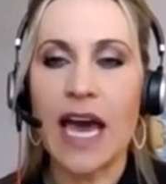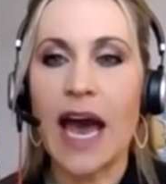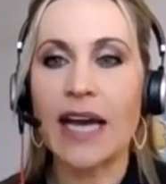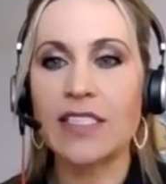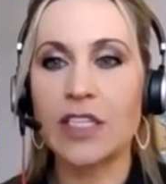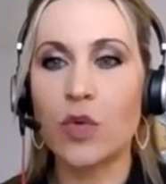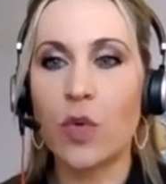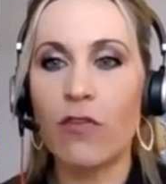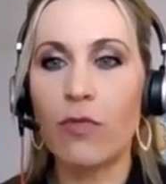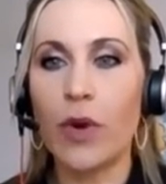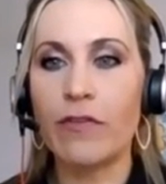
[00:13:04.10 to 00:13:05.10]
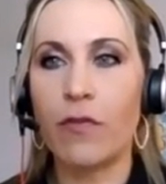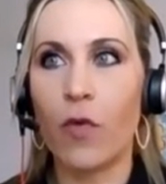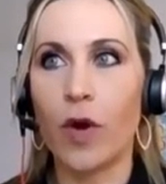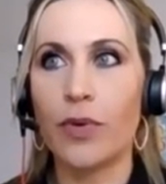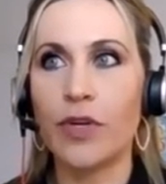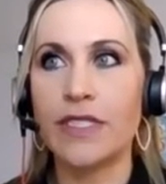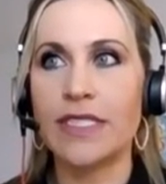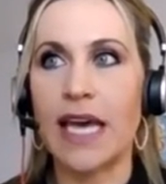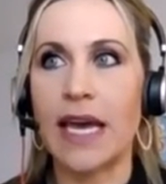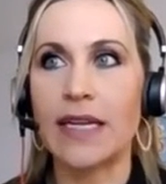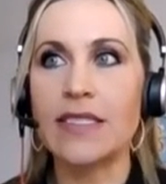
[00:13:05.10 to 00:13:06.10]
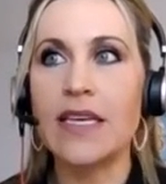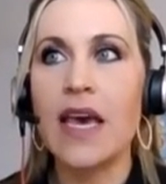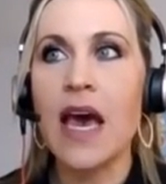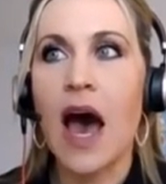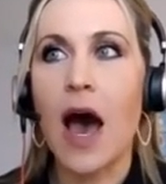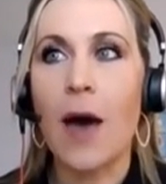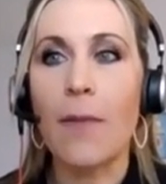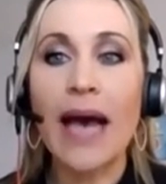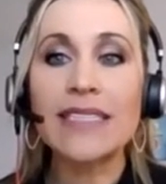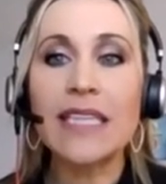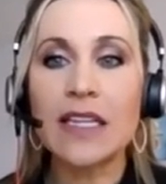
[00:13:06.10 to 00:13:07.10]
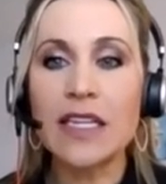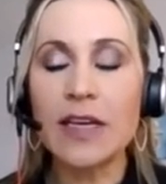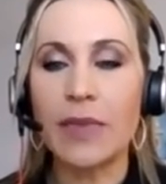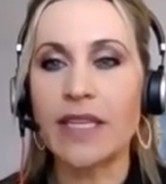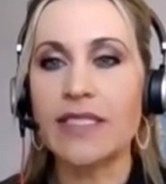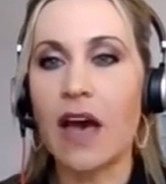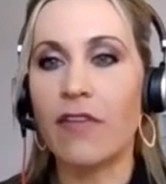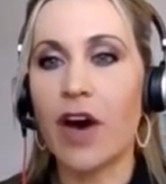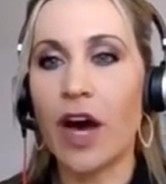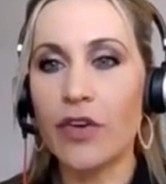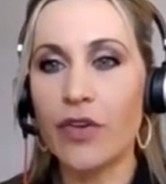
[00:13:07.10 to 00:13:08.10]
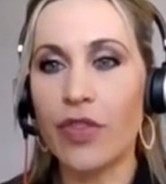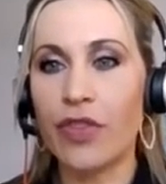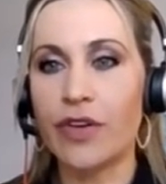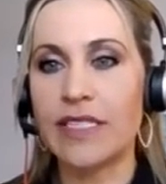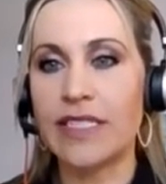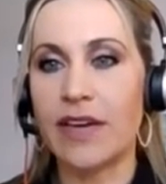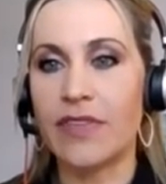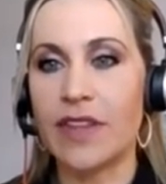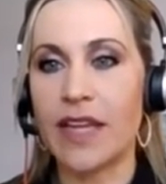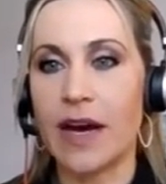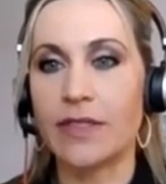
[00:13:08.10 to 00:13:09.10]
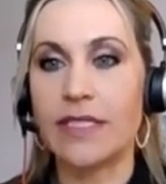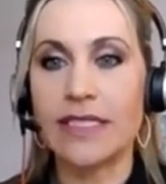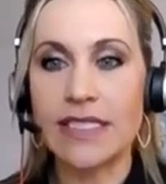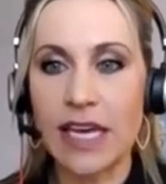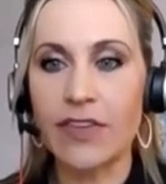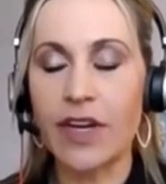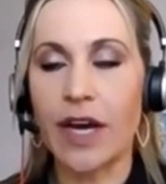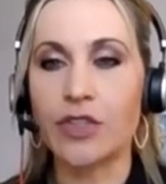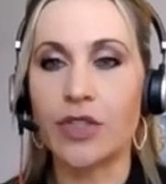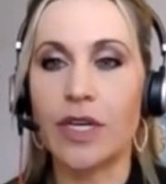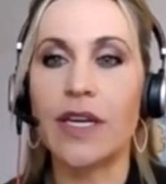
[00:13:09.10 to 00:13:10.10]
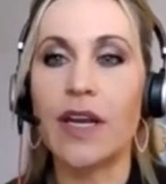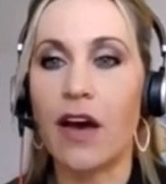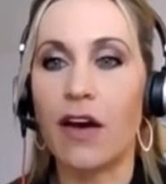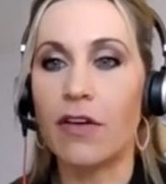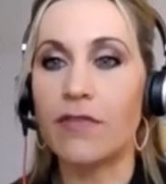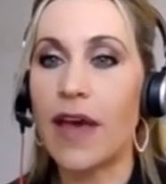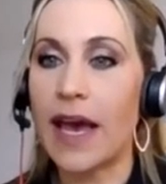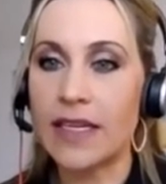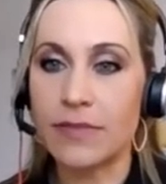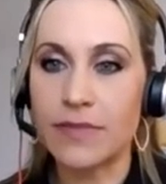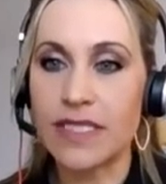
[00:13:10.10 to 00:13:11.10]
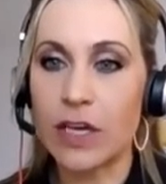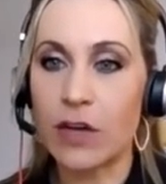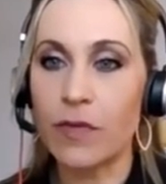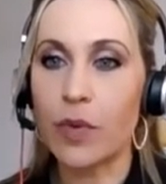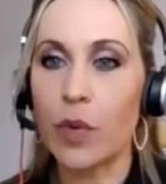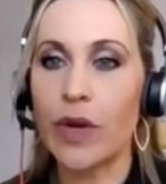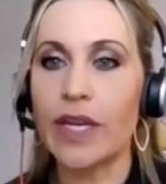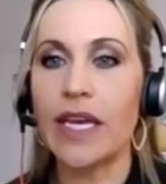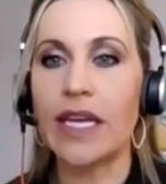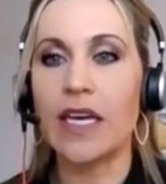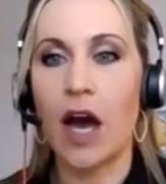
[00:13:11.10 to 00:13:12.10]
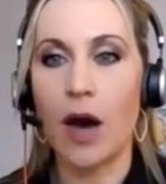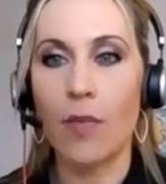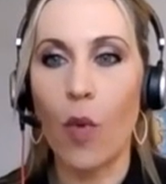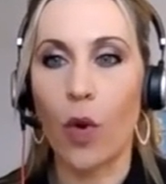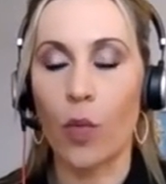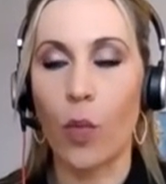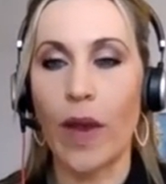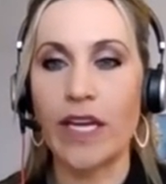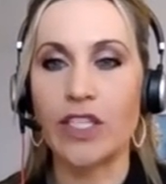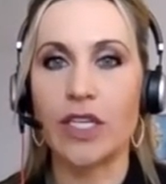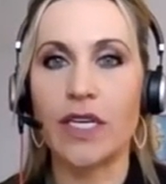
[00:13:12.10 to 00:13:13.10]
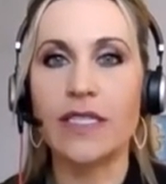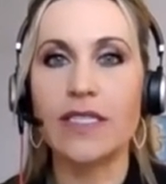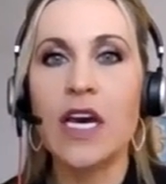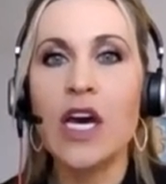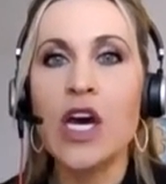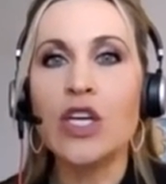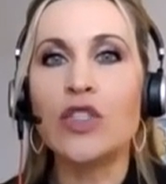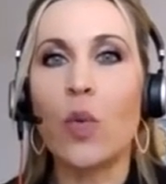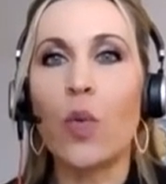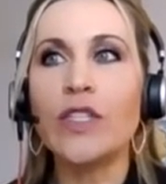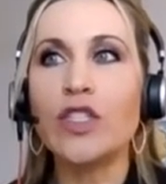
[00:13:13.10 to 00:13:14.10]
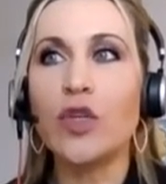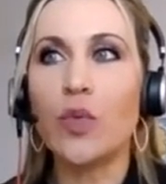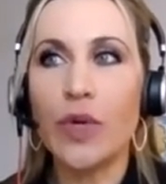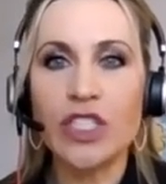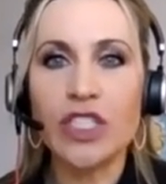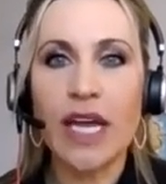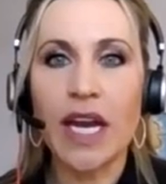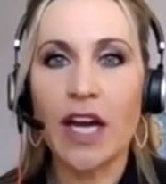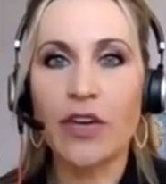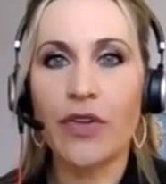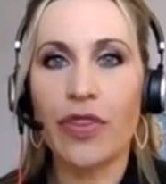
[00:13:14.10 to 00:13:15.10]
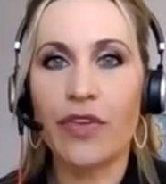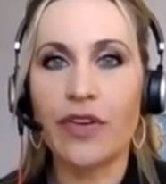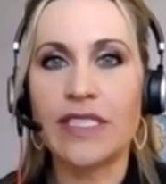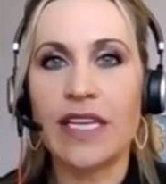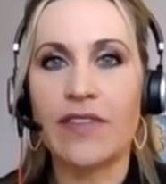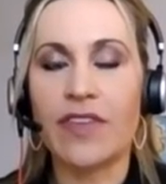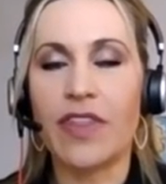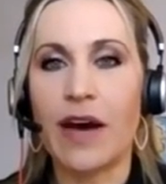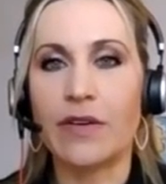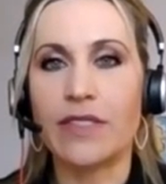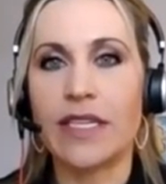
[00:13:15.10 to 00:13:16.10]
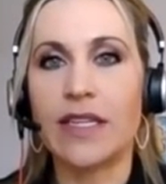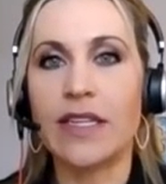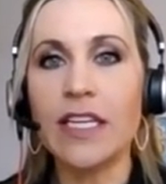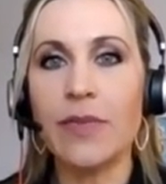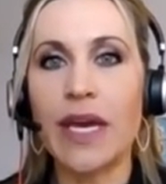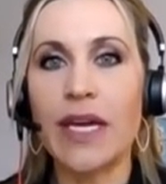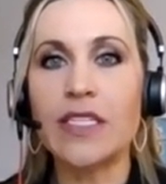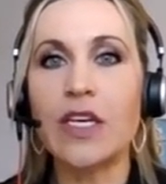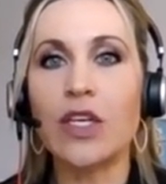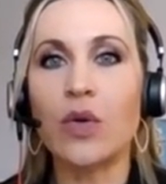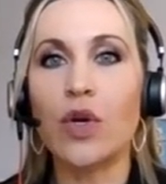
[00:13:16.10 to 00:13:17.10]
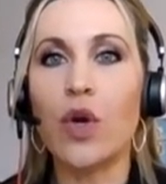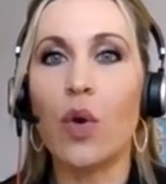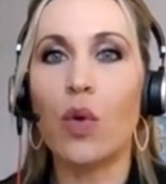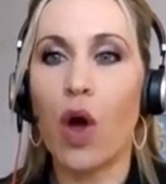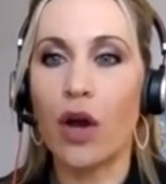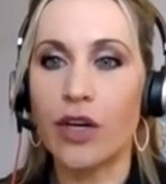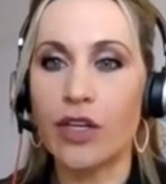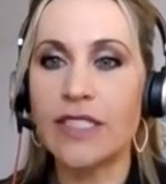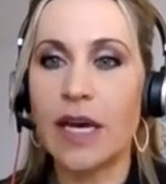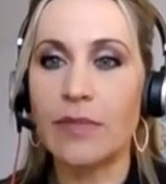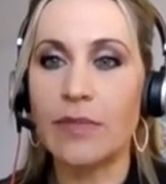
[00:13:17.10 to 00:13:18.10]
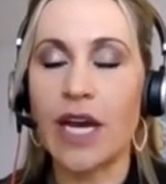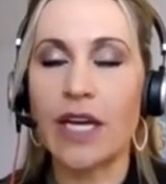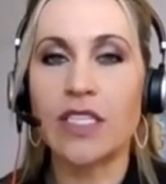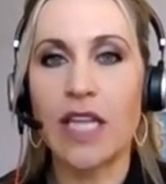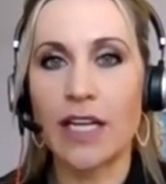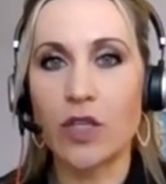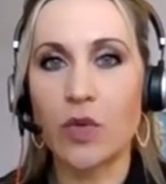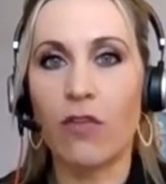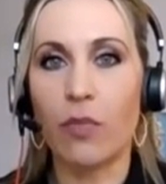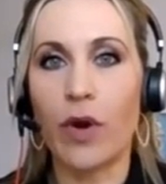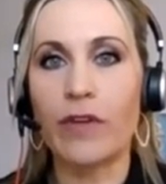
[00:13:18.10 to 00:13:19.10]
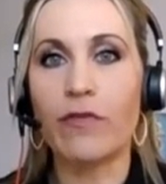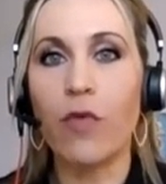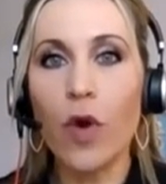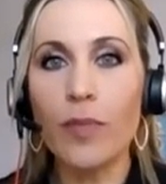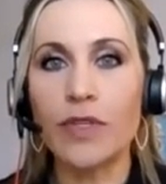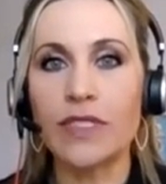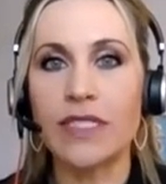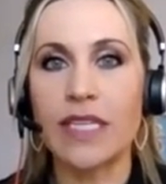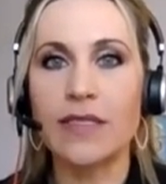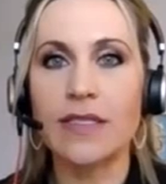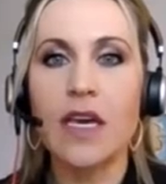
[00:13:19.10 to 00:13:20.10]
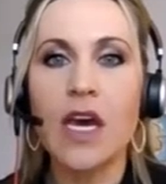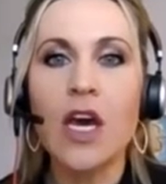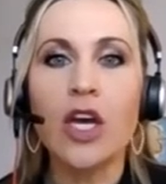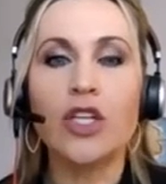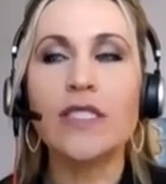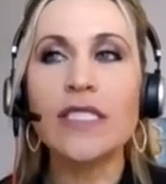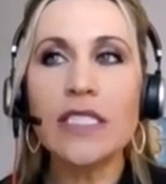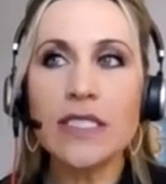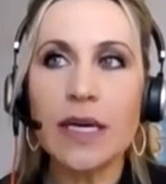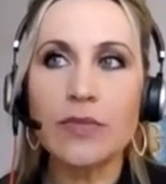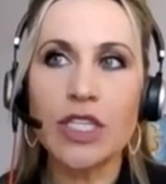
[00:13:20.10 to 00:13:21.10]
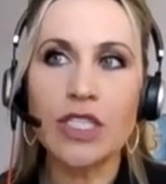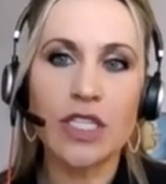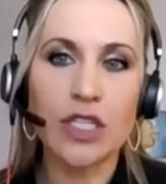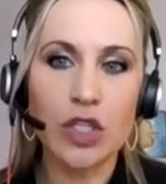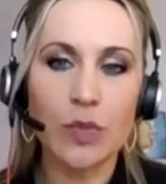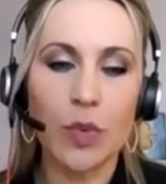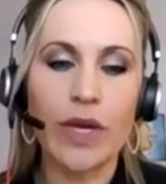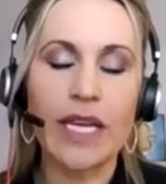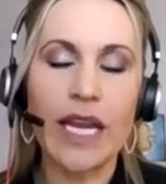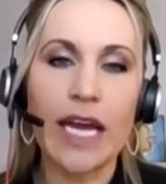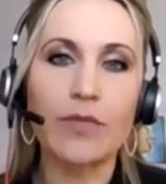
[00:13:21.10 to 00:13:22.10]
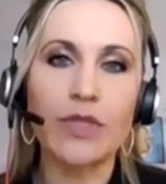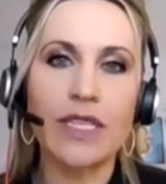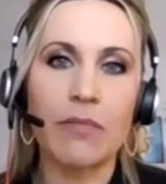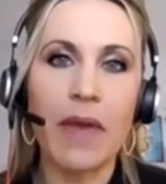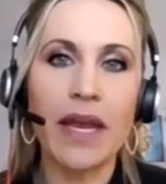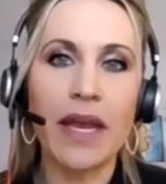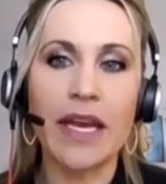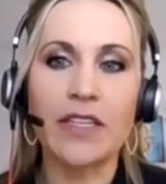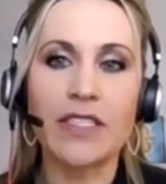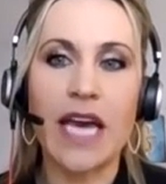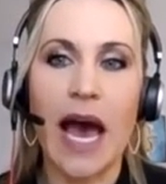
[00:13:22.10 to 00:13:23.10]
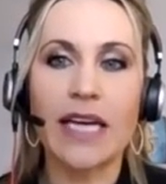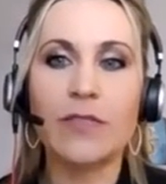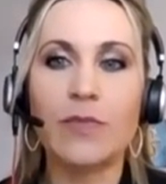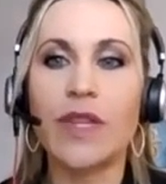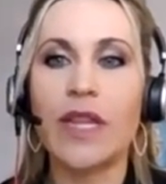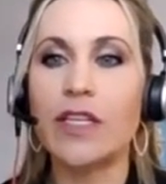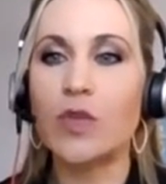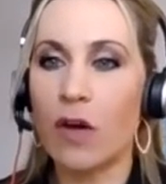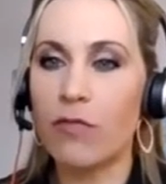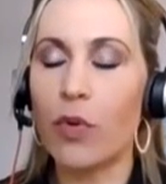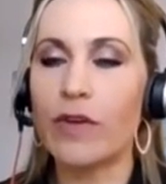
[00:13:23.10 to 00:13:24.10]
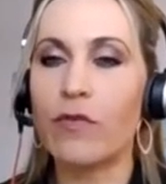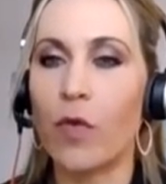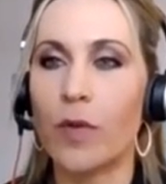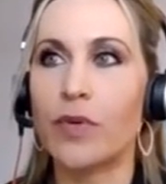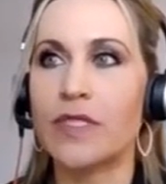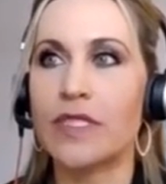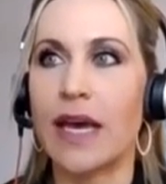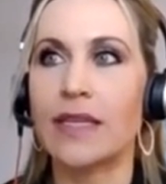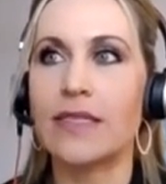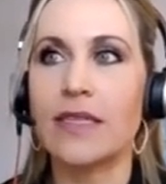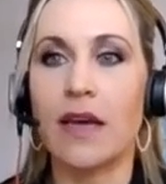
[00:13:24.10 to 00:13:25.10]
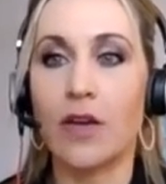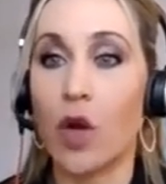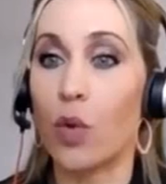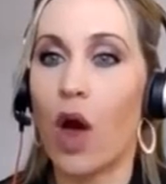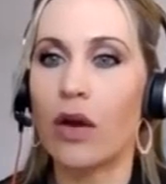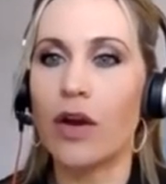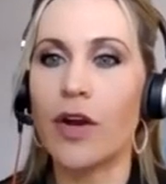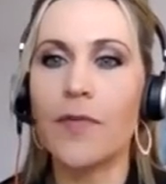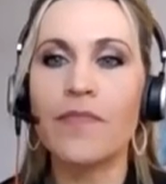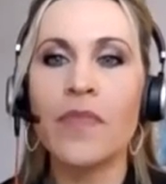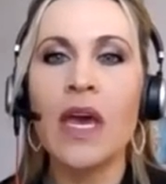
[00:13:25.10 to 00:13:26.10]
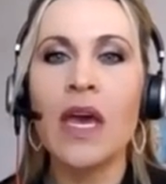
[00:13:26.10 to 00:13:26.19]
tax, the 12.4%, has a limit of $137,700 of self-employed income or wages. So once you reach that $137,000 limit, you're no longer subject to that 12.4%. You're still subject to the 2.9% Medicare tax, but that 12.4% no longer.